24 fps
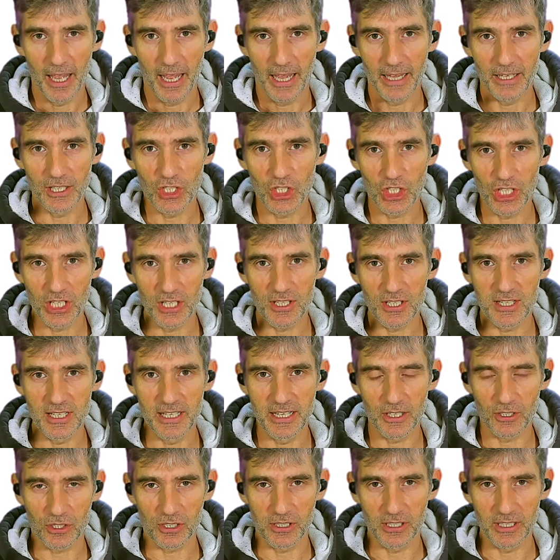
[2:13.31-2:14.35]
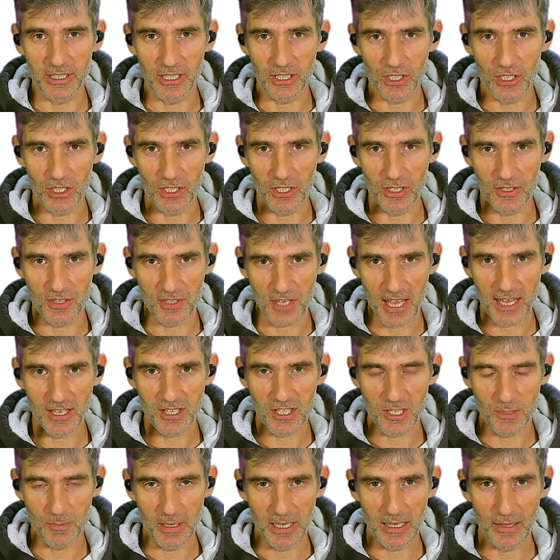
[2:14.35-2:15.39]
and she's literally saying
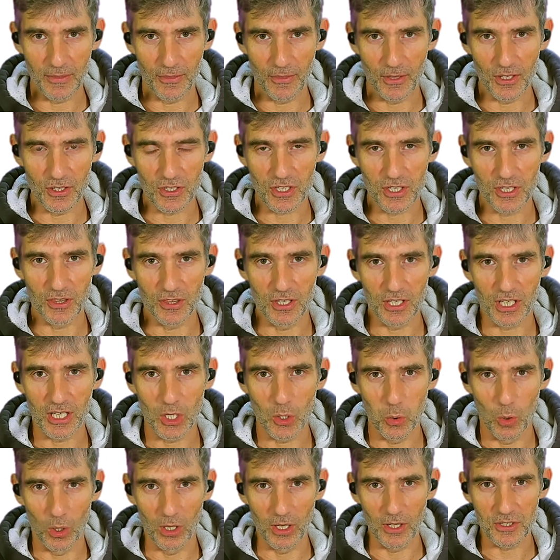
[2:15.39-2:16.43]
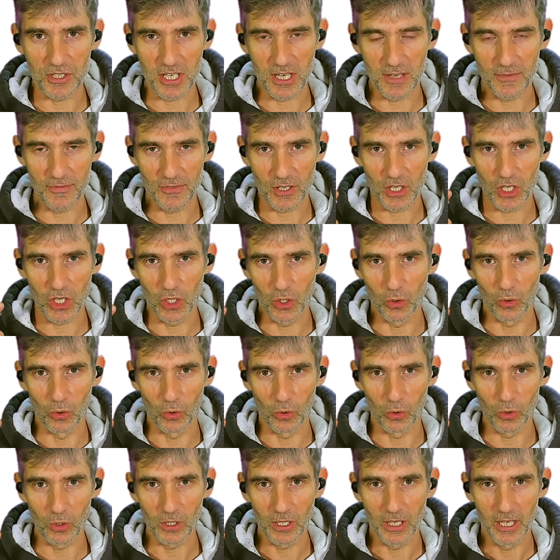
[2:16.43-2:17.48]
to me that the quality of the
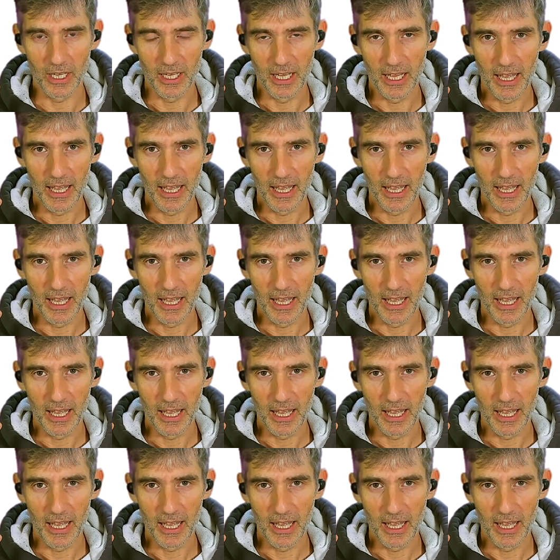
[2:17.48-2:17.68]
call